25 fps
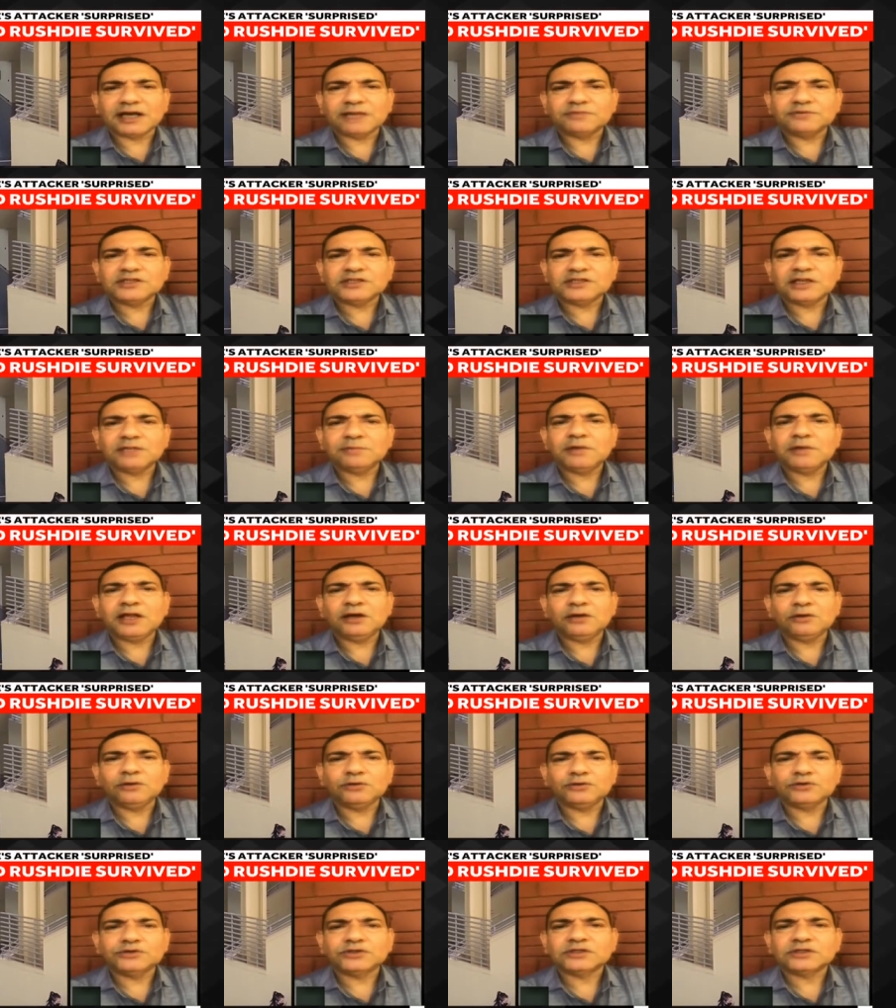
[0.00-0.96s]
times. He may
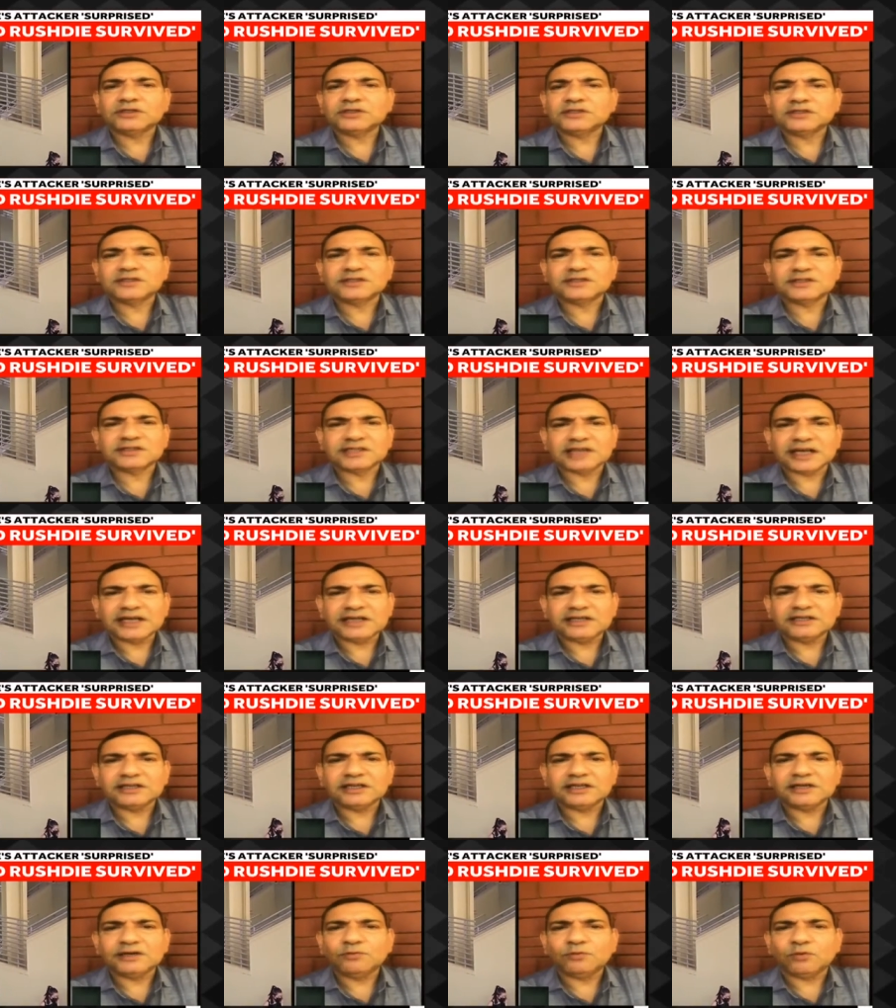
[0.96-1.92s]
lose
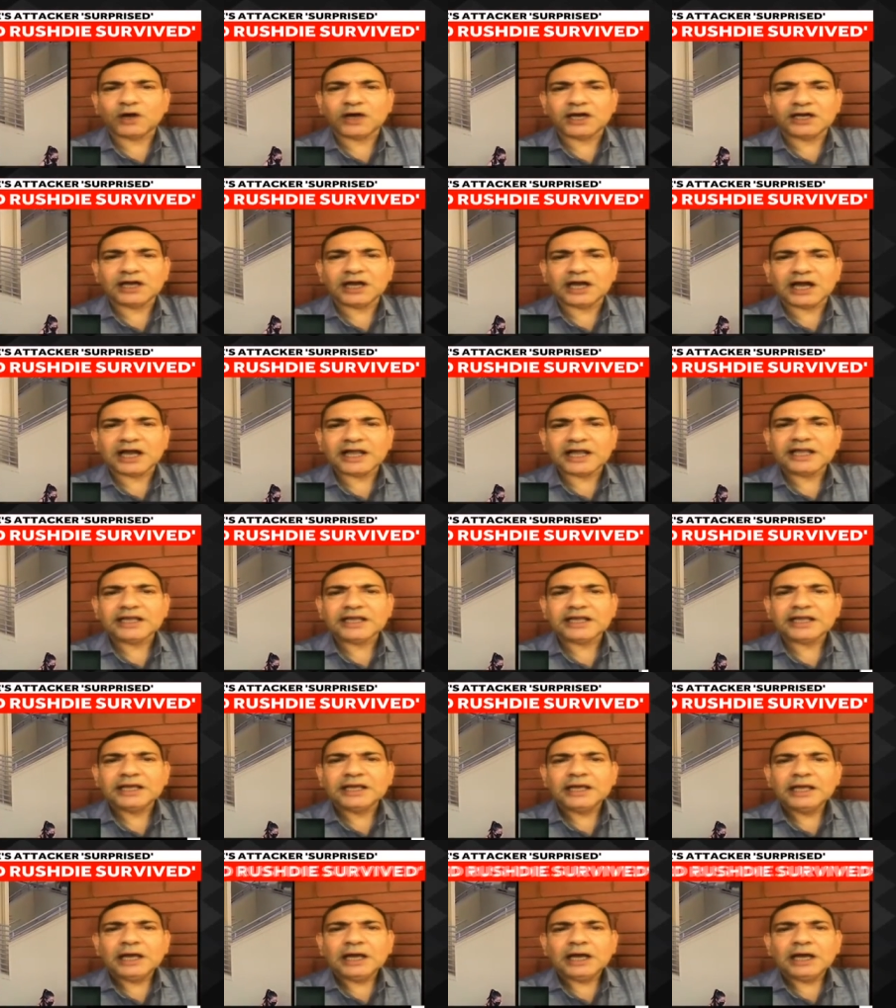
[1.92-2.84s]
sight in one eye.